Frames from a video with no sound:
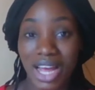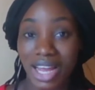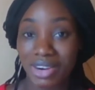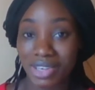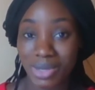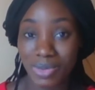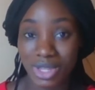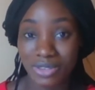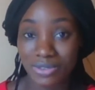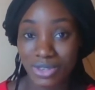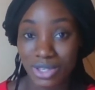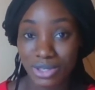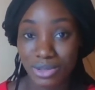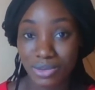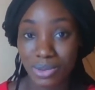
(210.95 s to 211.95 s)
agreeing with the
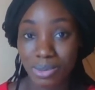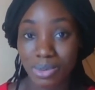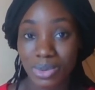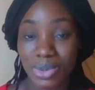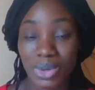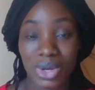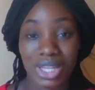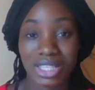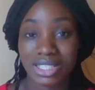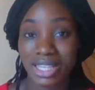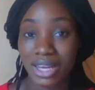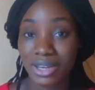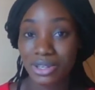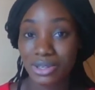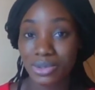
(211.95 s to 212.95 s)
first group or the
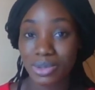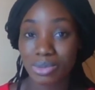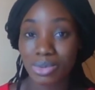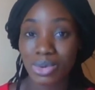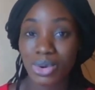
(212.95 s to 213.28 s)
second group,